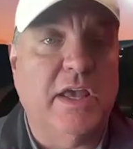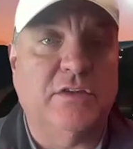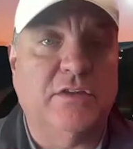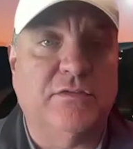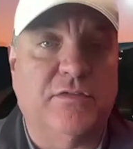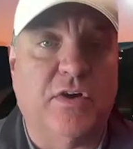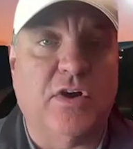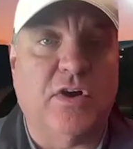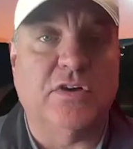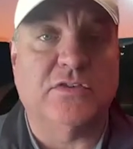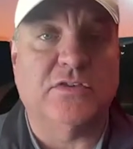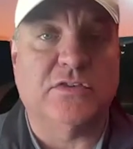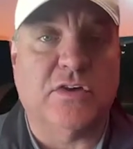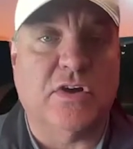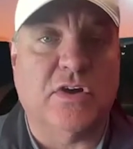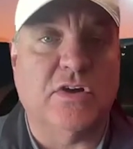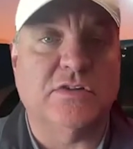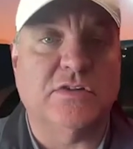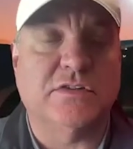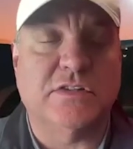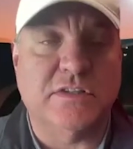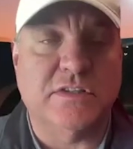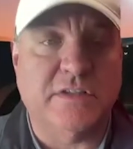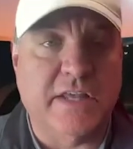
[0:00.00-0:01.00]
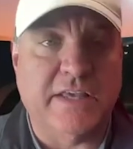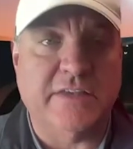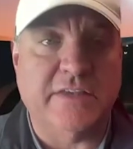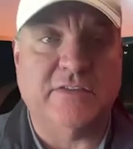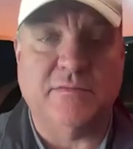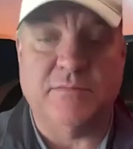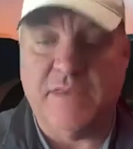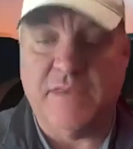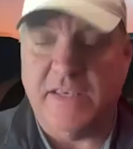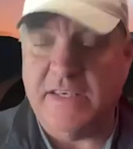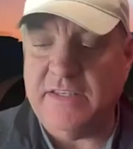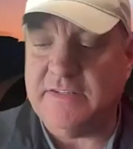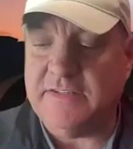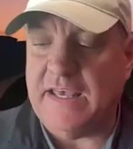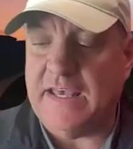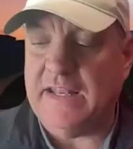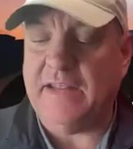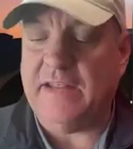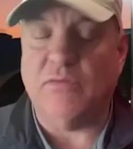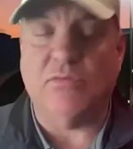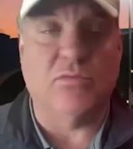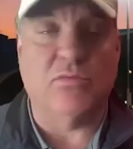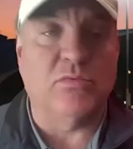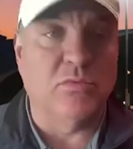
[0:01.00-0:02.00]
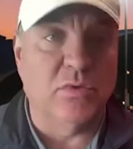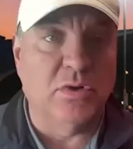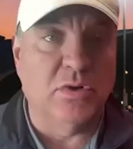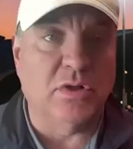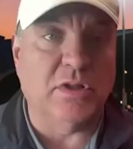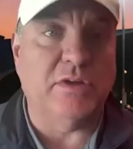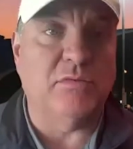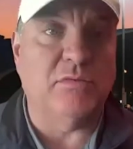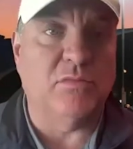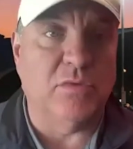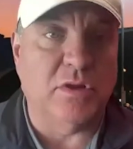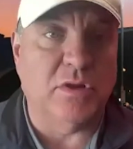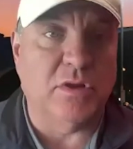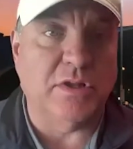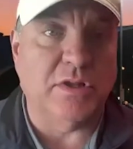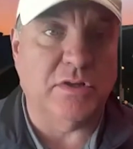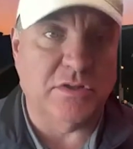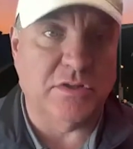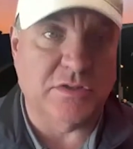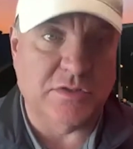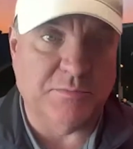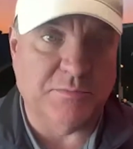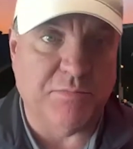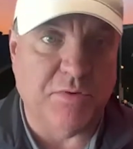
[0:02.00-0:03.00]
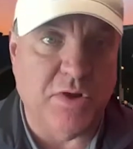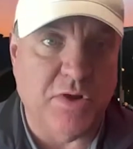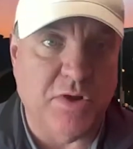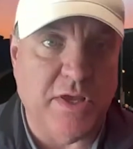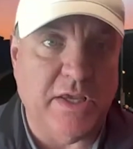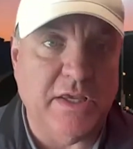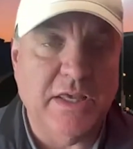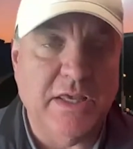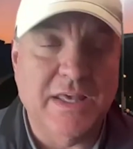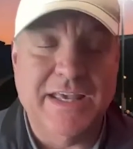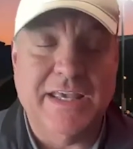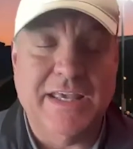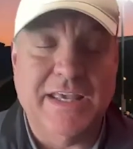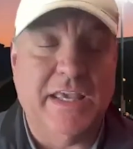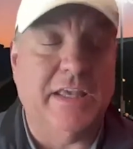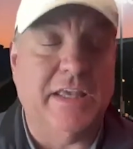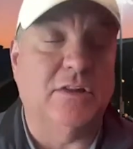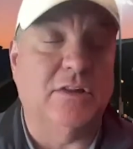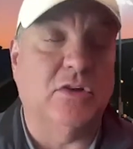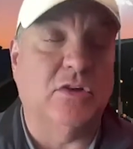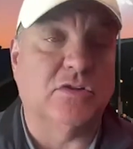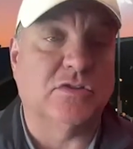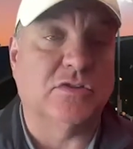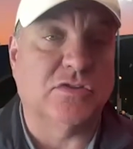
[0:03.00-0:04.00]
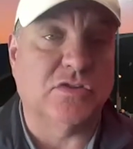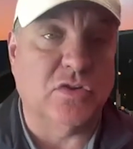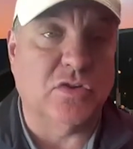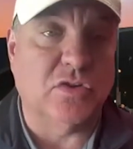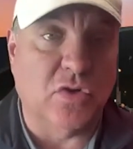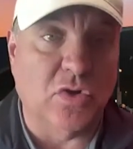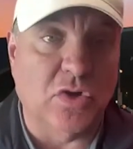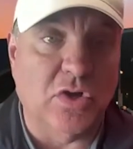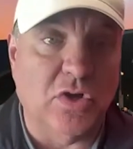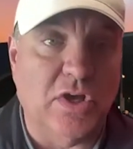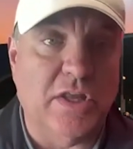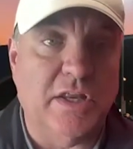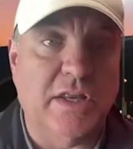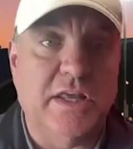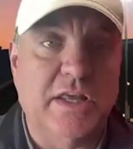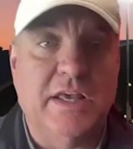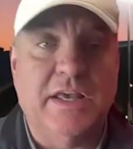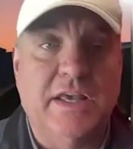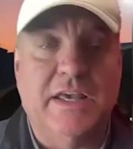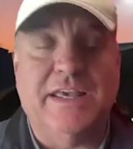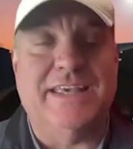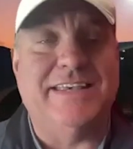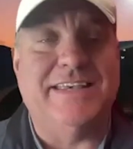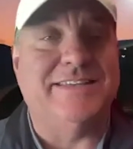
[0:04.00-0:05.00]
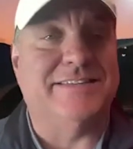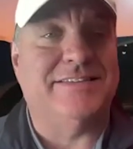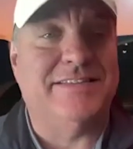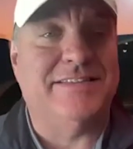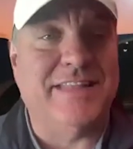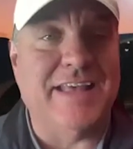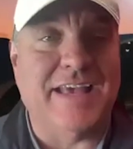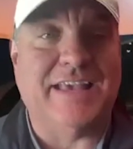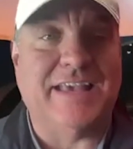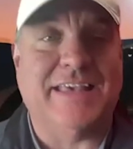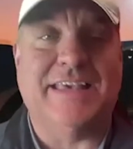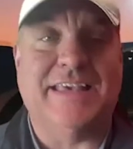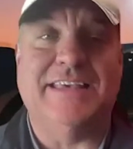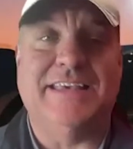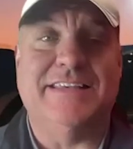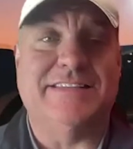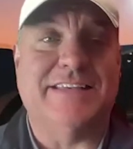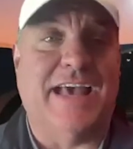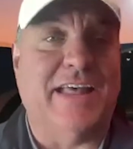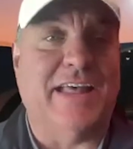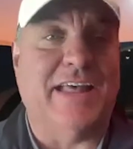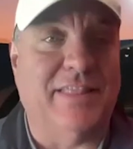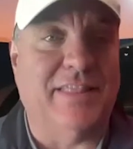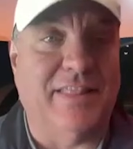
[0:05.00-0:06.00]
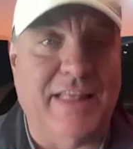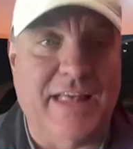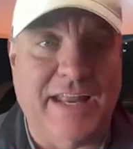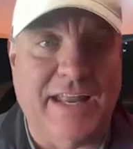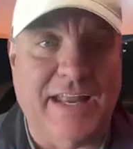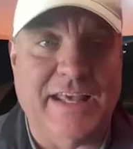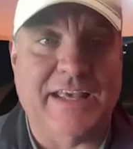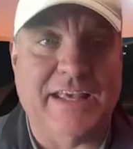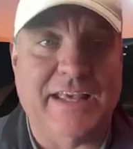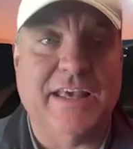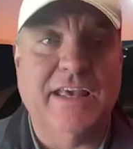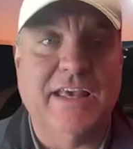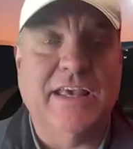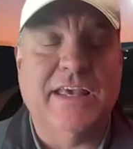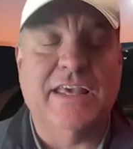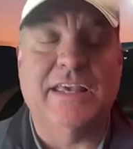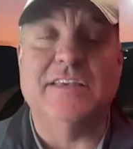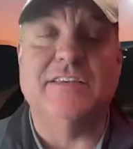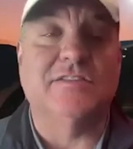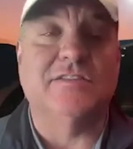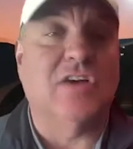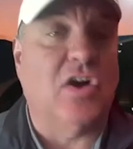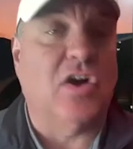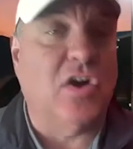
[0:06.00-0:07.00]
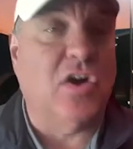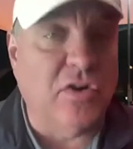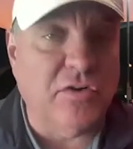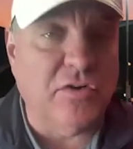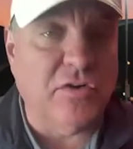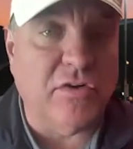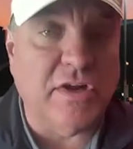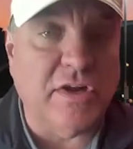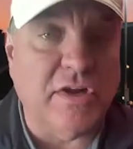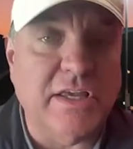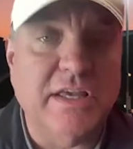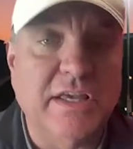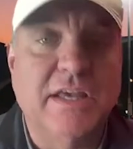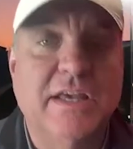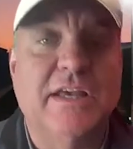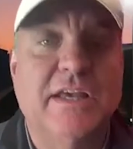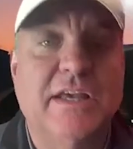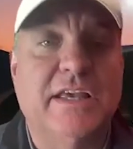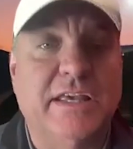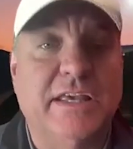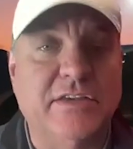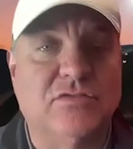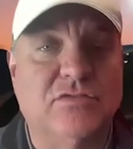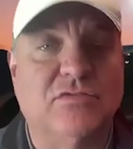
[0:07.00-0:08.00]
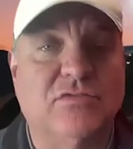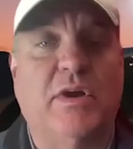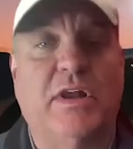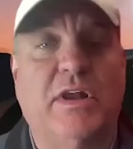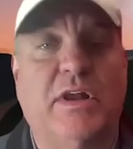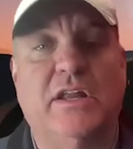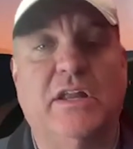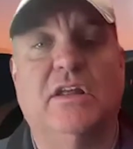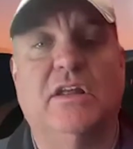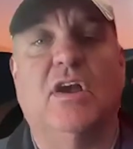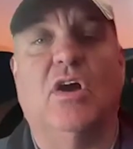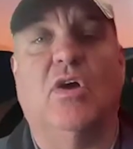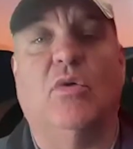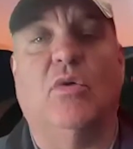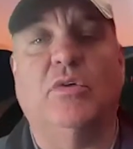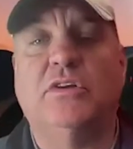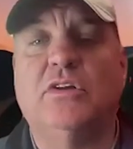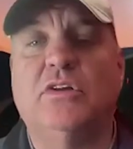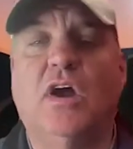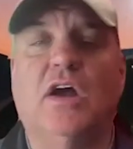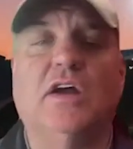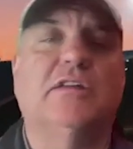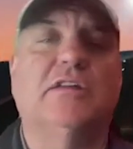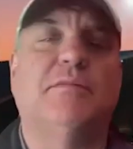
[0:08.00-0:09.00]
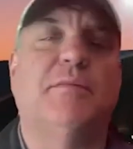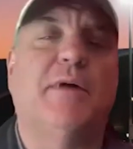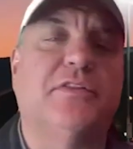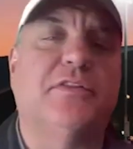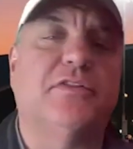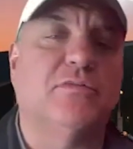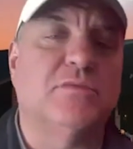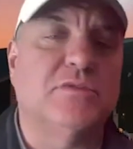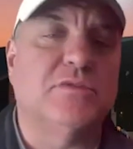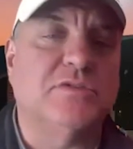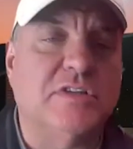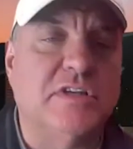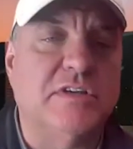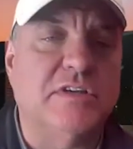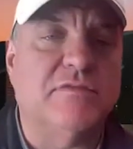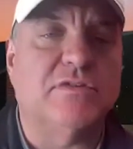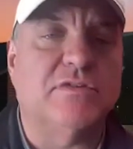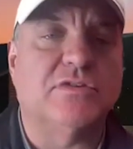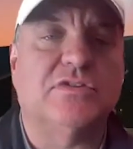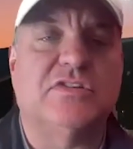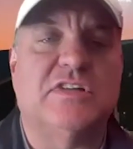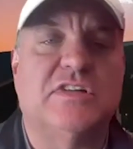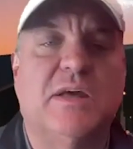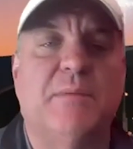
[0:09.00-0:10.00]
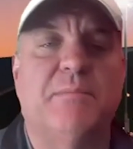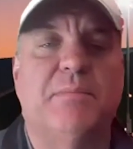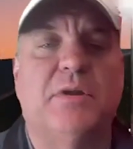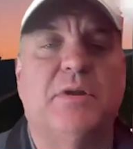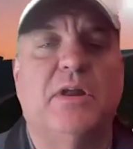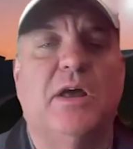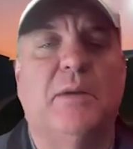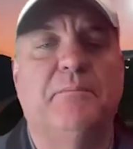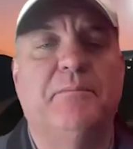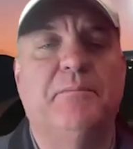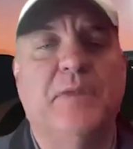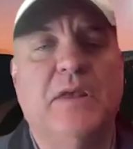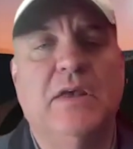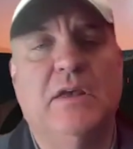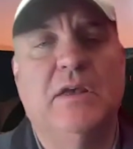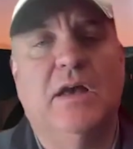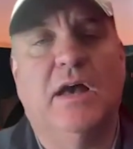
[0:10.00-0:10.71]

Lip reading: as far as Carson takes him. He's had a really, really good spring. He looks good. He's thick. He's athletic. He's hungry. He's ready to go. We talked about the receivers stepping up.